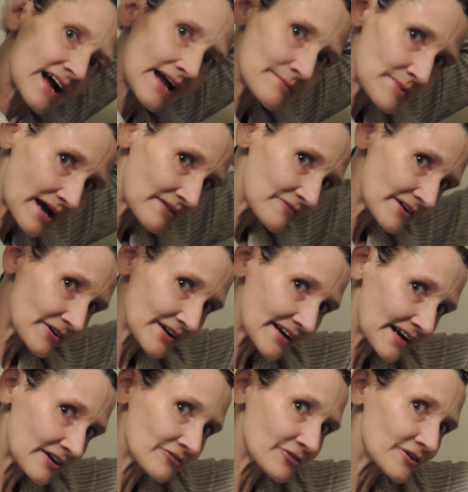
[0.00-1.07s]
I'm not very
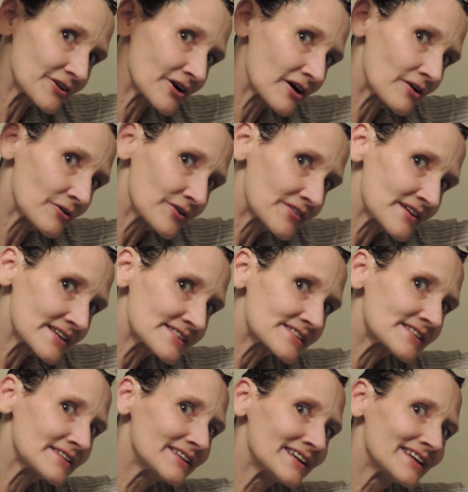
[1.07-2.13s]
careful at all with
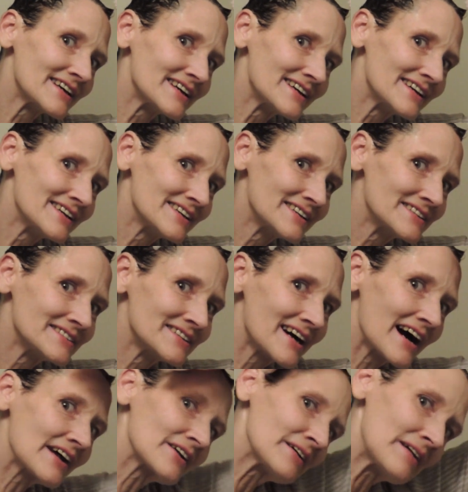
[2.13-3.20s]
this.
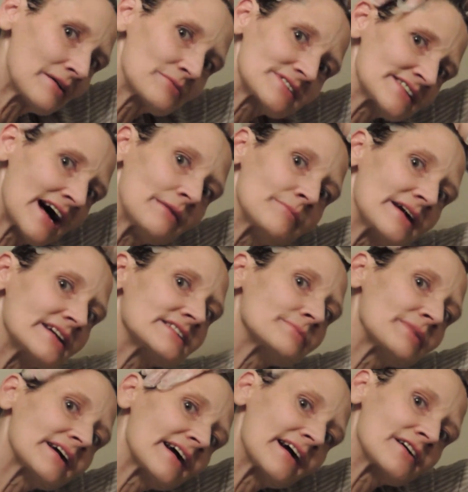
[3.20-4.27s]
I was not made to
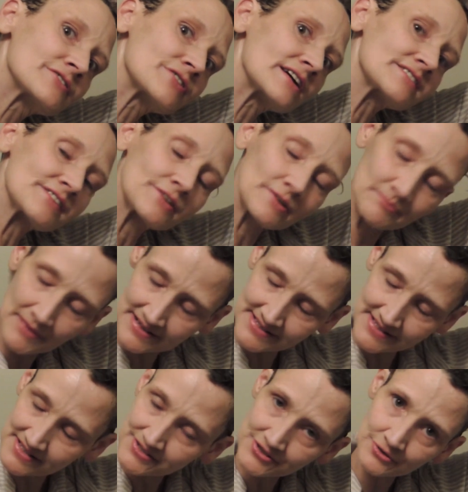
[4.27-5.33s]
be a hairdresser. My
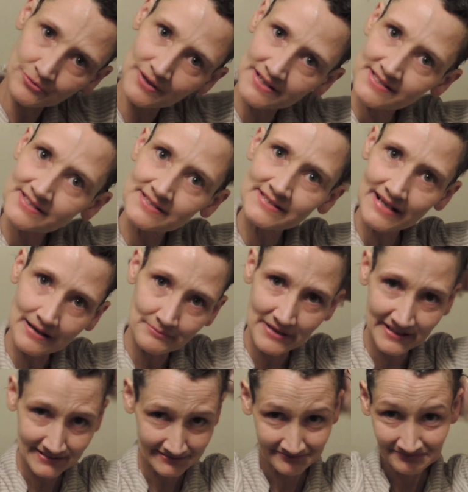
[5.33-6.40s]
sister was, not
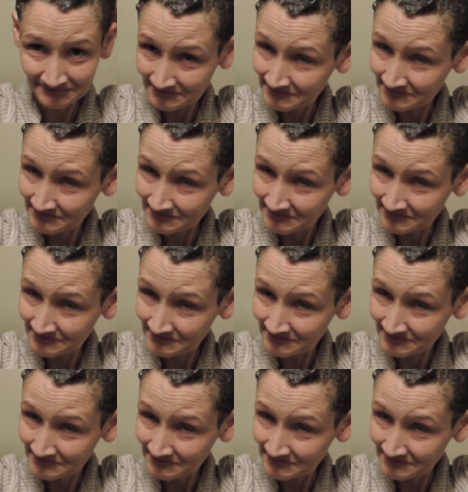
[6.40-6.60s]
me.